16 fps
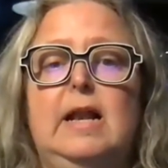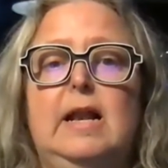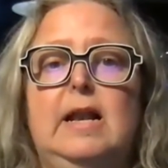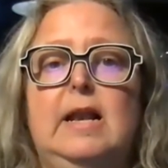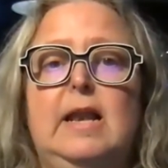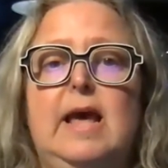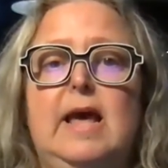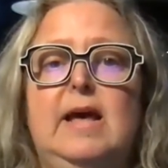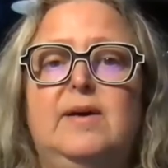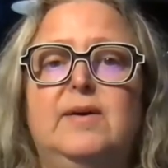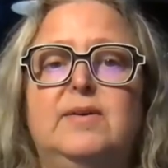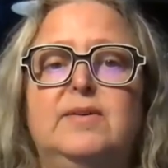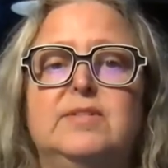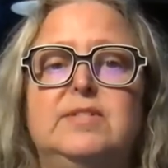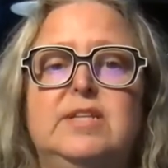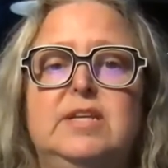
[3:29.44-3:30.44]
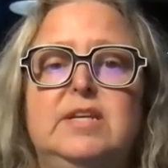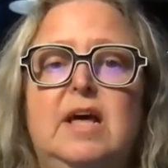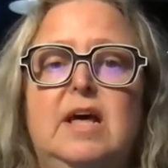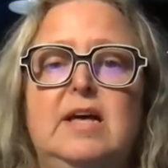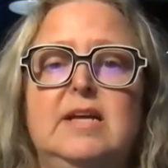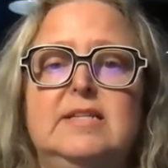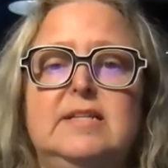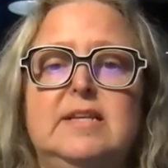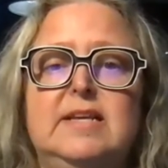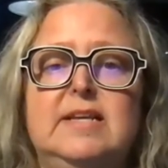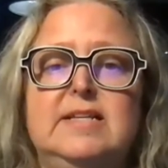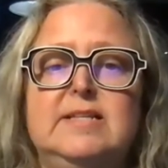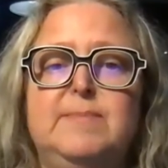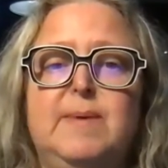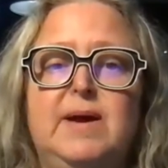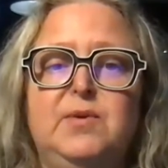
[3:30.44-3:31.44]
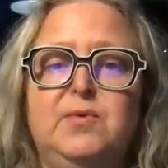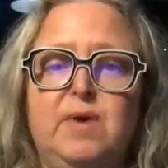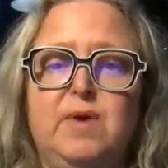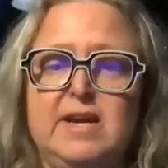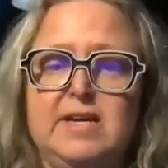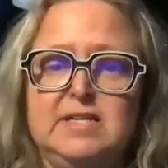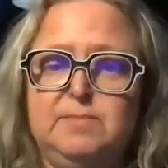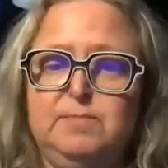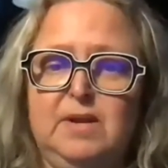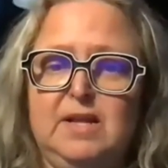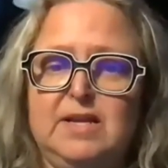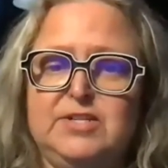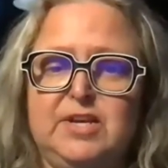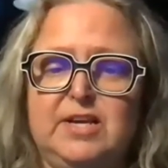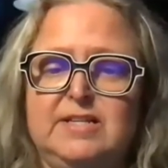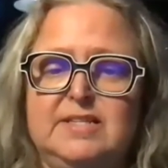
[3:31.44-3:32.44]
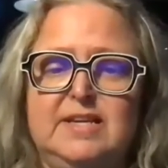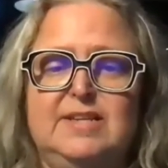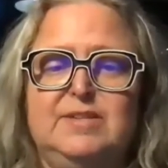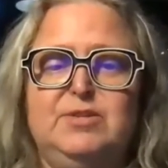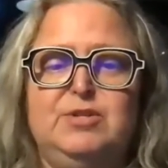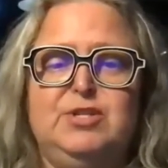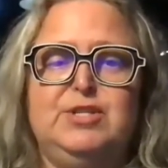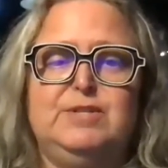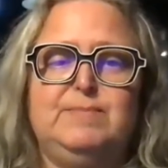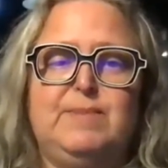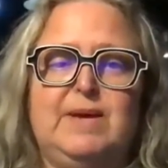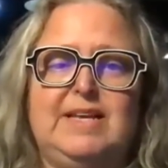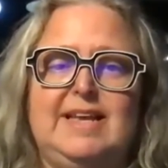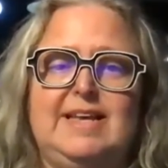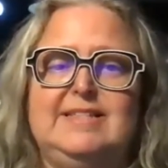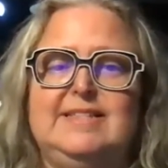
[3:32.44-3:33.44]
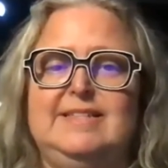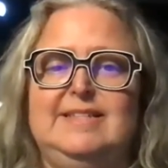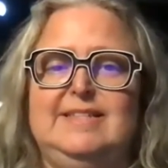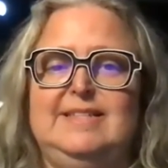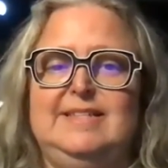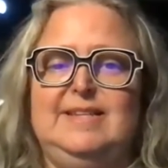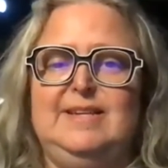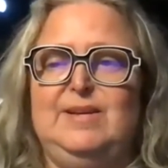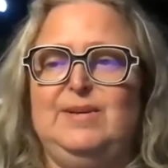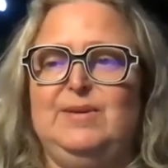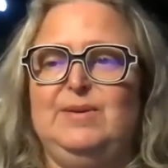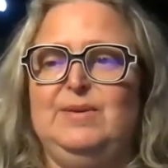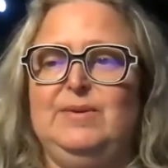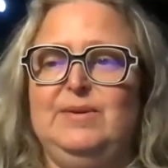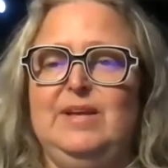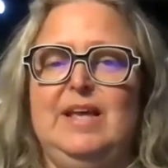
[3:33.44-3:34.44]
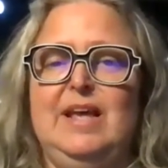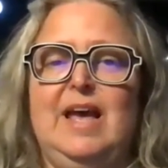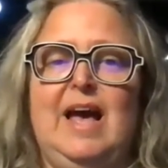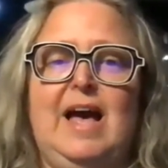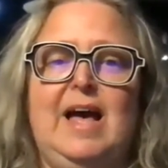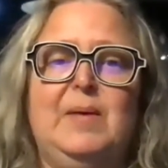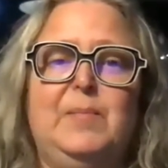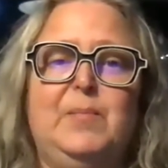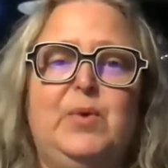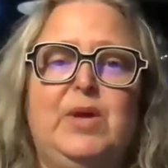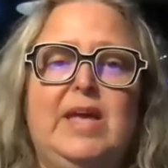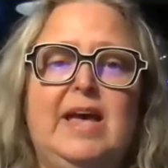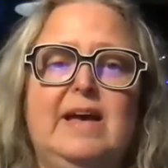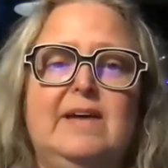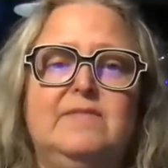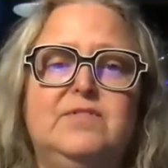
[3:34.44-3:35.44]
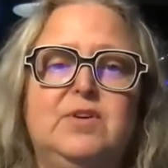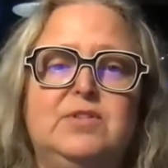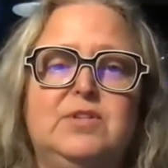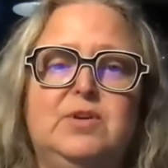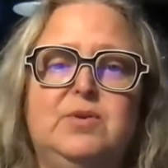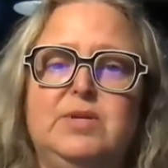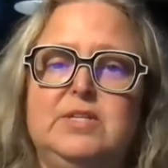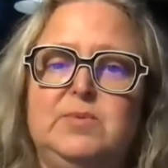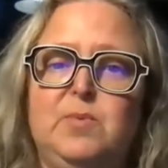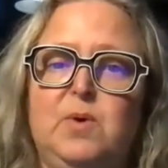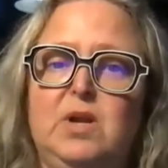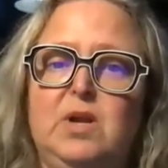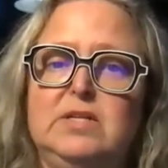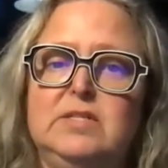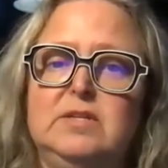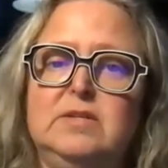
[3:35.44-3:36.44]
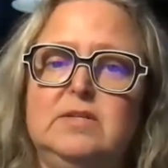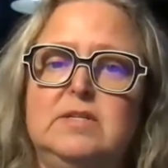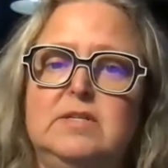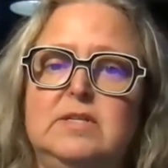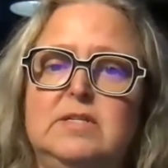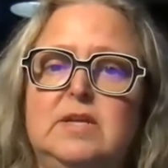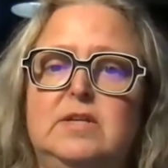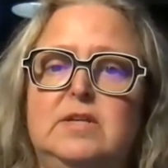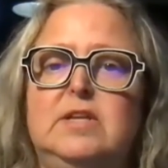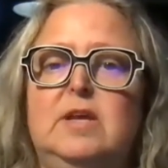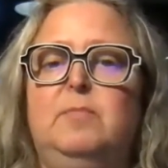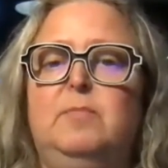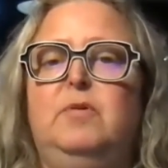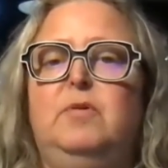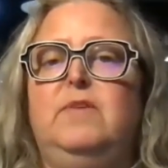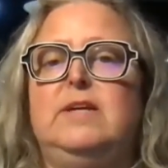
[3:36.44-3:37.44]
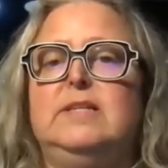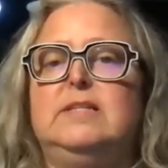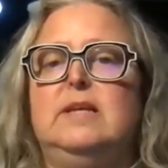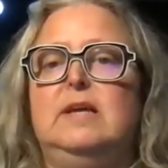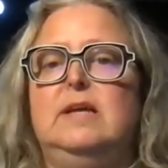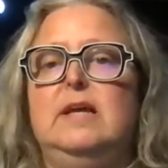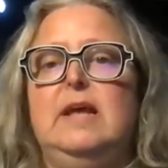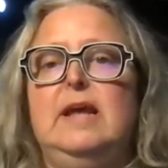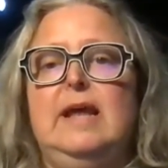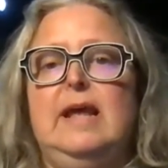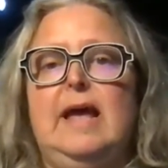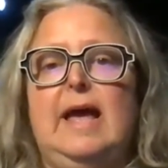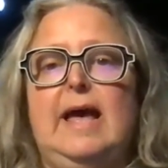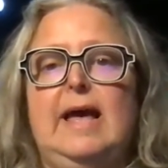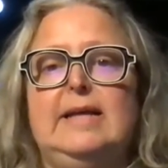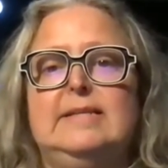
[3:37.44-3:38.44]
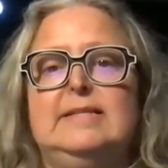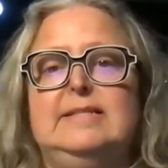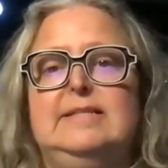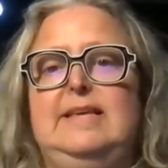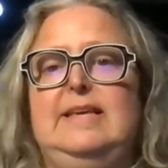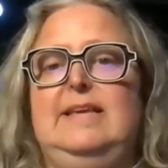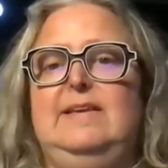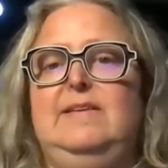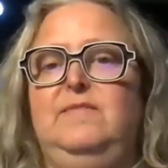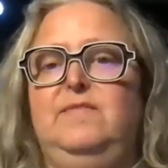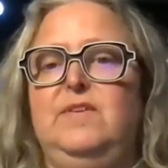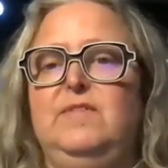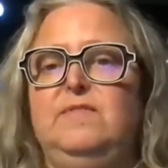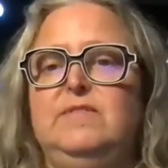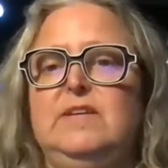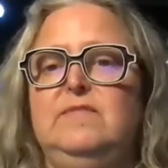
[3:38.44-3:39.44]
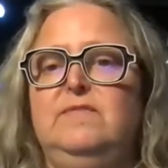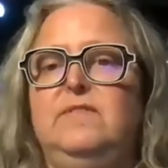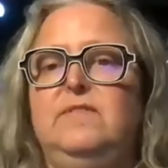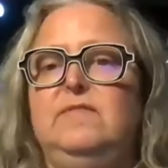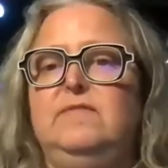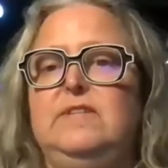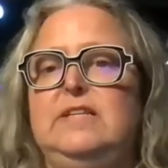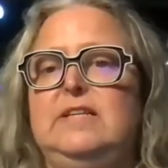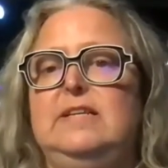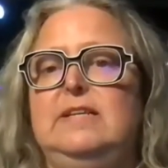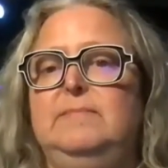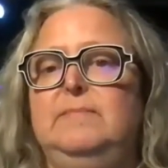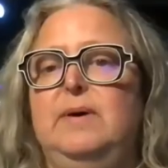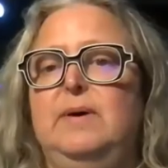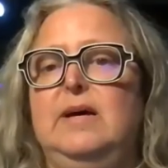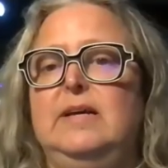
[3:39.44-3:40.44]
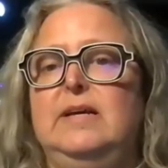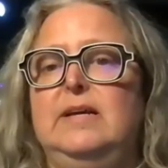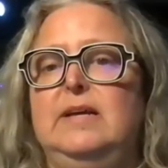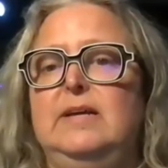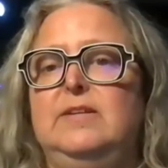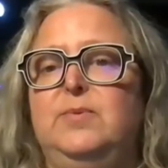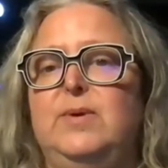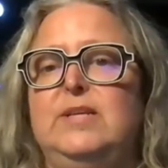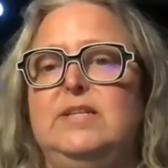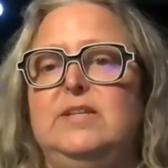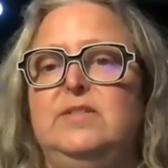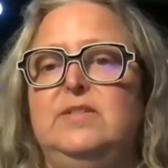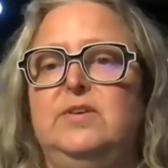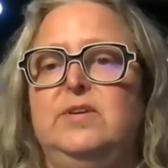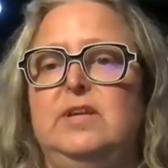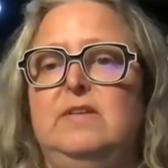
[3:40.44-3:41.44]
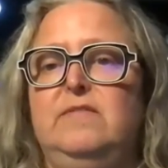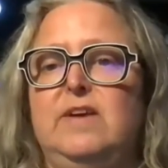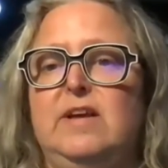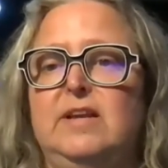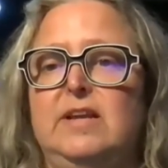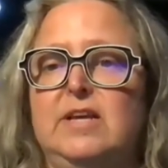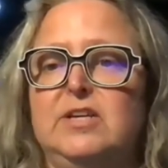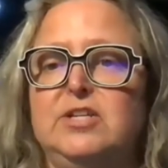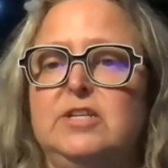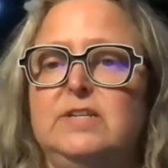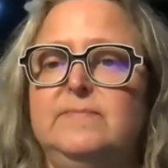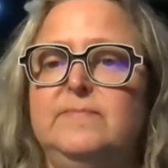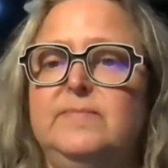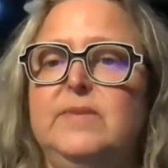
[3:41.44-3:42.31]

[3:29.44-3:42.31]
Now, tonight it is my great pleasure to introduce my guests to you. Um, we have Dr. Chris Wallace, who's an associate professor at the 50/50 by 2030 Foundation